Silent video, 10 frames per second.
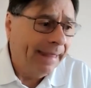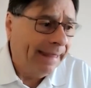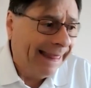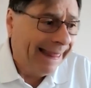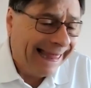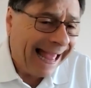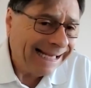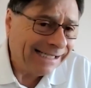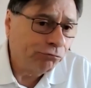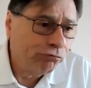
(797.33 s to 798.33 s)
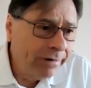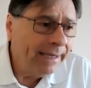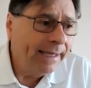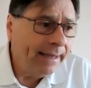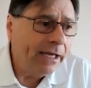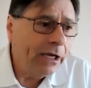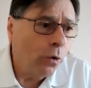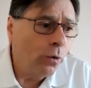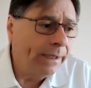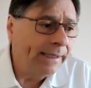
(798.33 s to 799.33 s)
That's really the
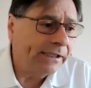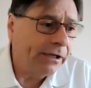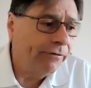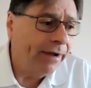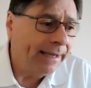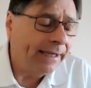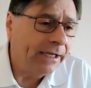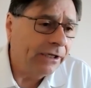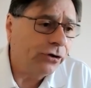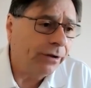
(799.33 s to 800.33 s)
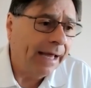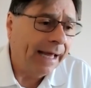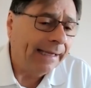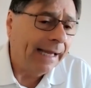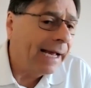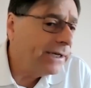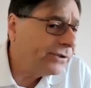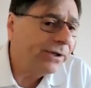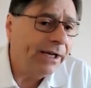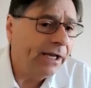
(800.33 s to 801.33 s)
only disadvantage that I
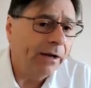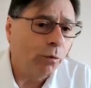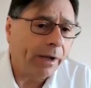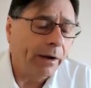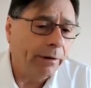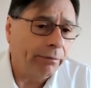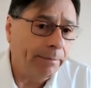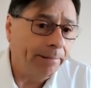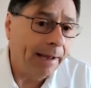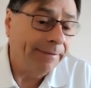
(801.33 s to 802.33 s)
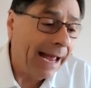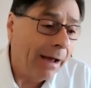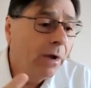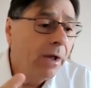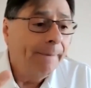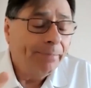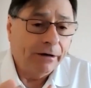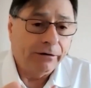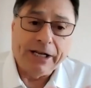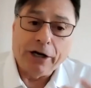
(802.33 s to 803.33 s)
see in working with 3PL. Now,
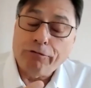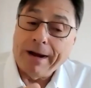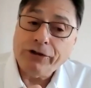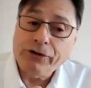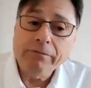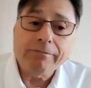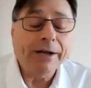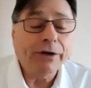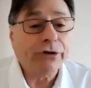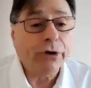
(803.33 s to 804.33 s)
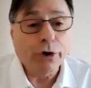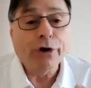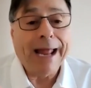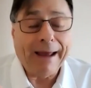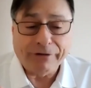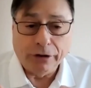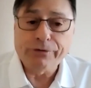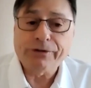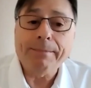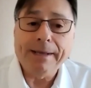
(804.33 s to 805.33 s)
there's integration, right? So you're going to have to do
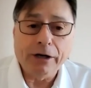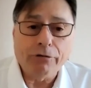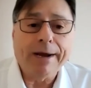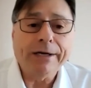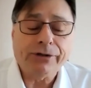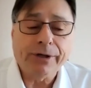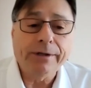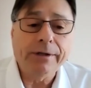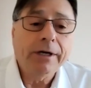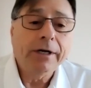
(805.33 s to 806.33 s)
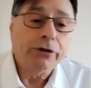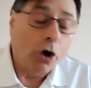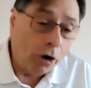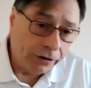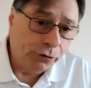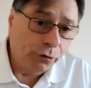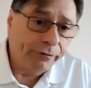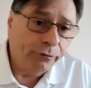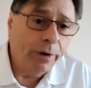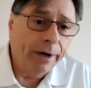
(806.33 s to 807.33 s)
some integration to our
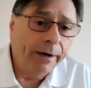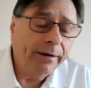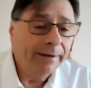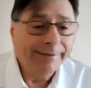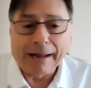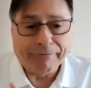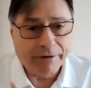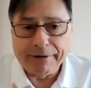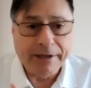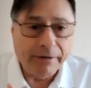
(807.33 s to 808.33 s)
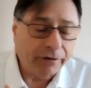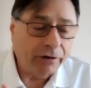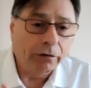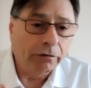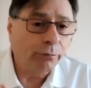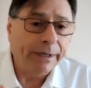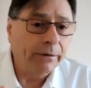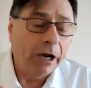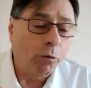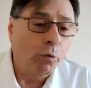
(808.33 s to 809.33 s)
software. Not very difficult.
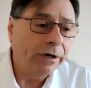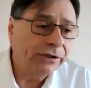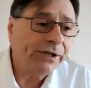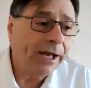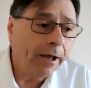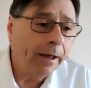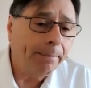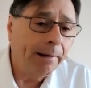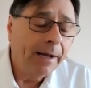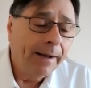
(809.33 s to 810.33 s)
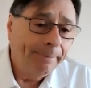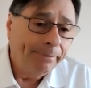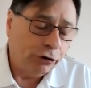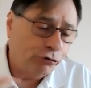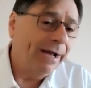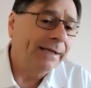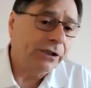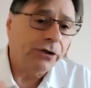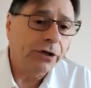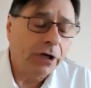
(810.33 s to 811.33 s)
We're set up to
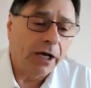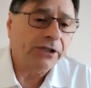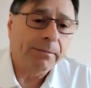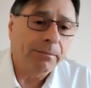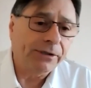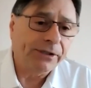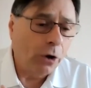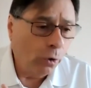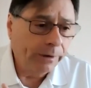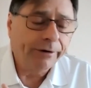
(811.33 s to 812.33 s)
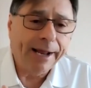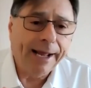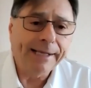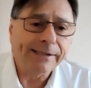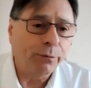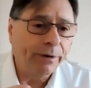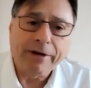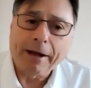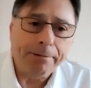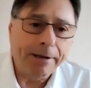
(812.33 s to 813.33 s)
transition customers and hold their hands, and we've
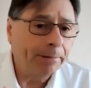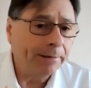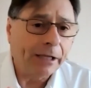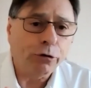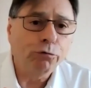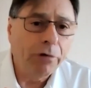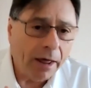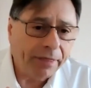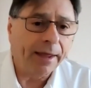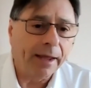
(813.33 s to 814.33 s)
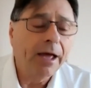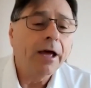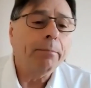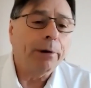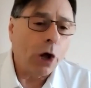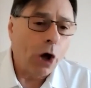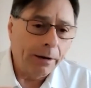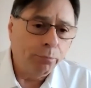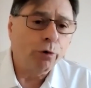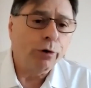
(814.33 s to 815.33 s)
got people that do nothing but
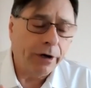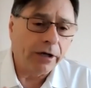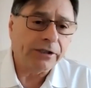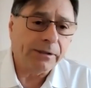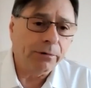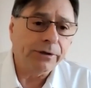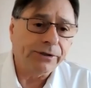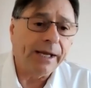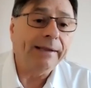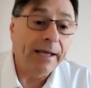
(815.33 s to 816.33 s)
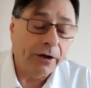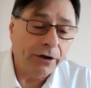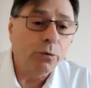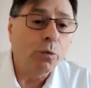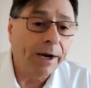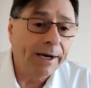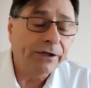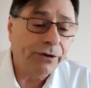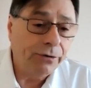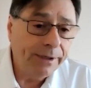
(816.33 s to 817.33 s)
onboard customers and tell you what it
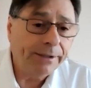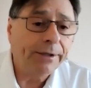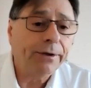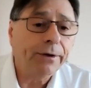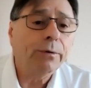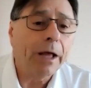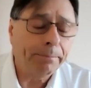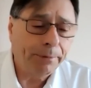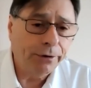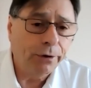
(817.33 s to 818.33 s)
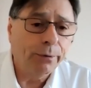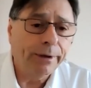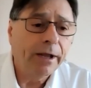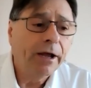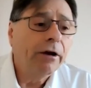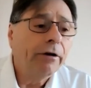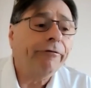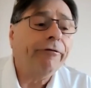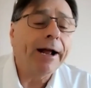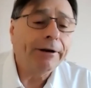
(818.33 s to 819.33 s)
is you need to do, help you do it,
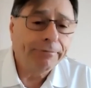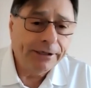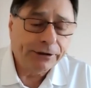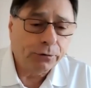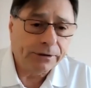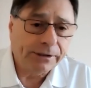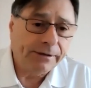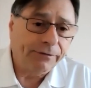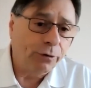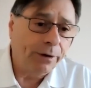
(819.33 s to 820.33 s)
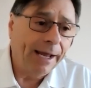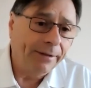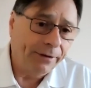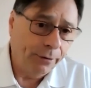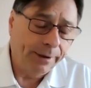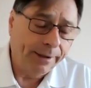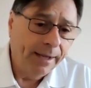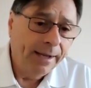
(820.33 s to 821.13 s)
find resources if you can't do it.